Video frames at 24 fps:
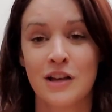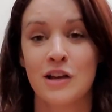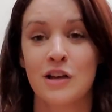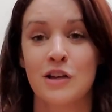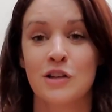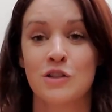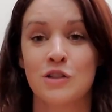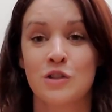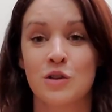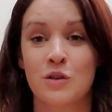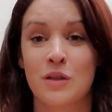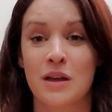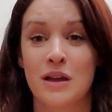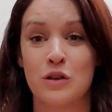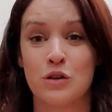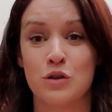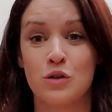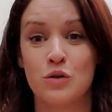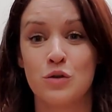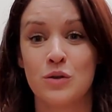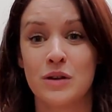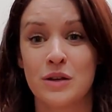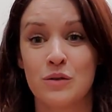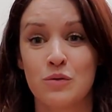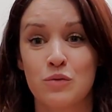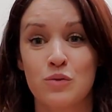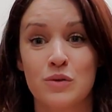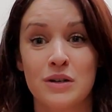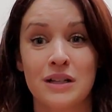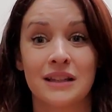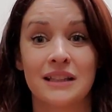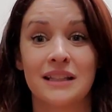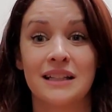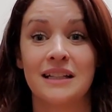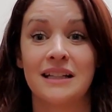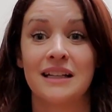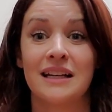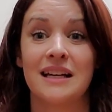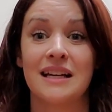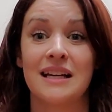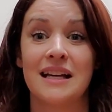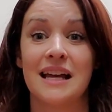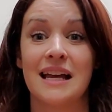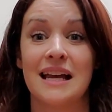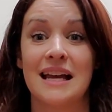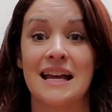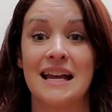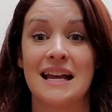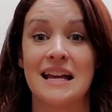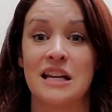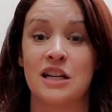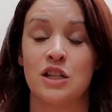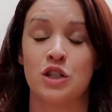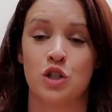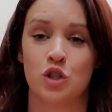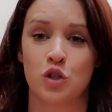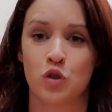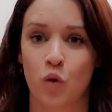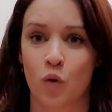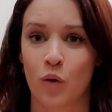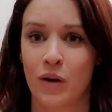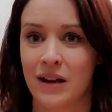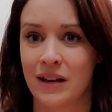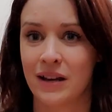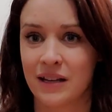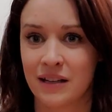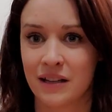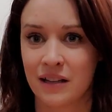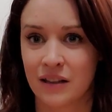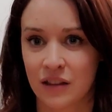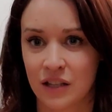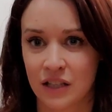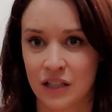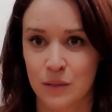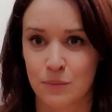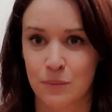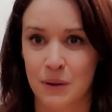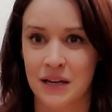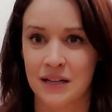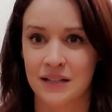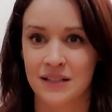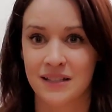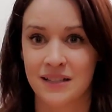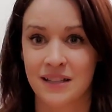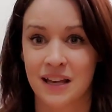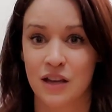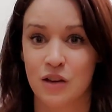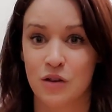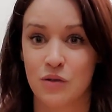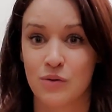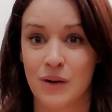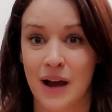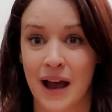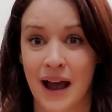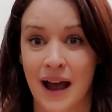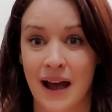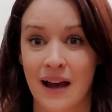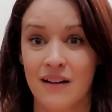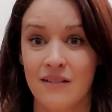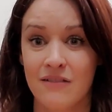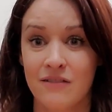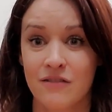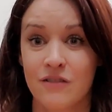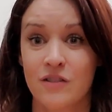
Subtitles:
so that you can really enjoy the space that you have